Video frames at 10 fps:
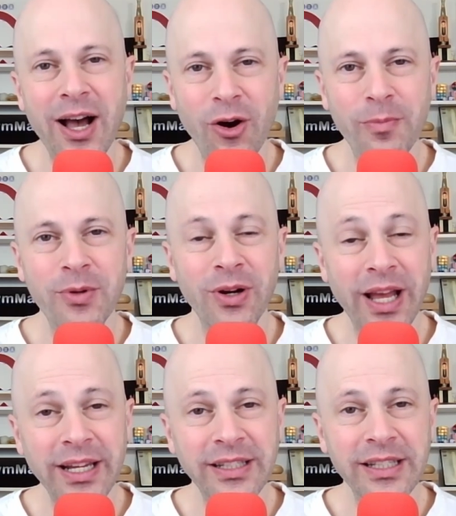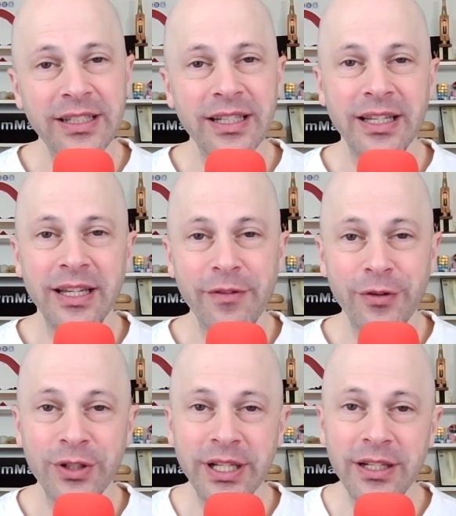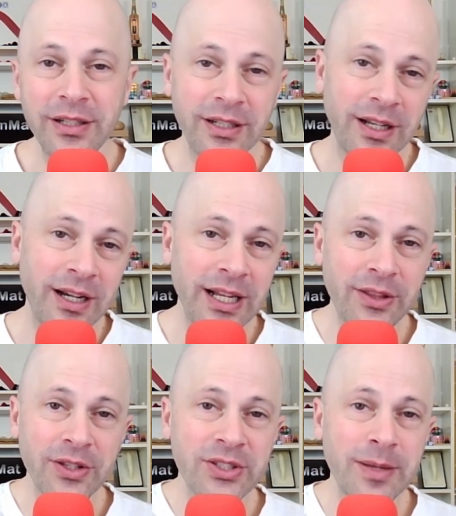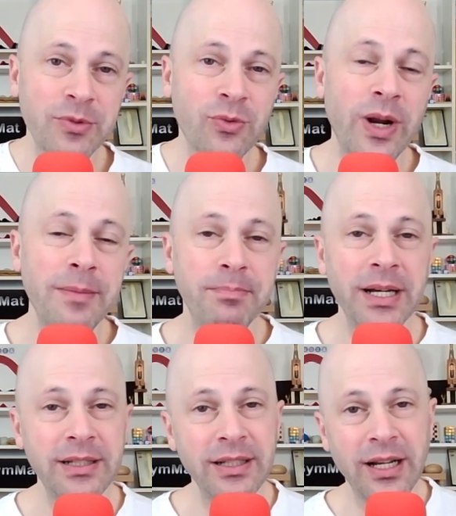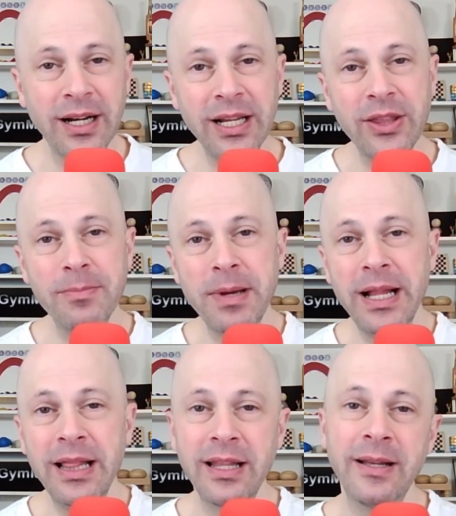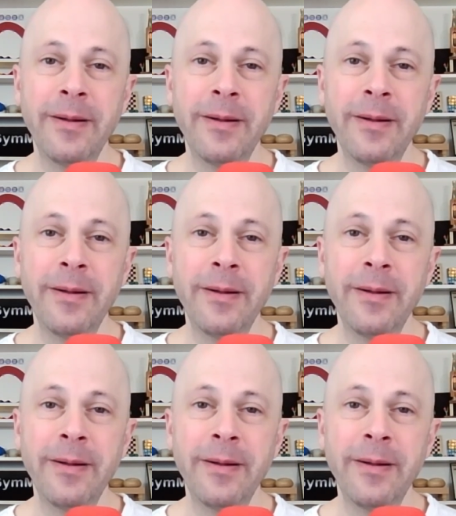I hope you liked it. If you did, click the subscribe button, click the bell,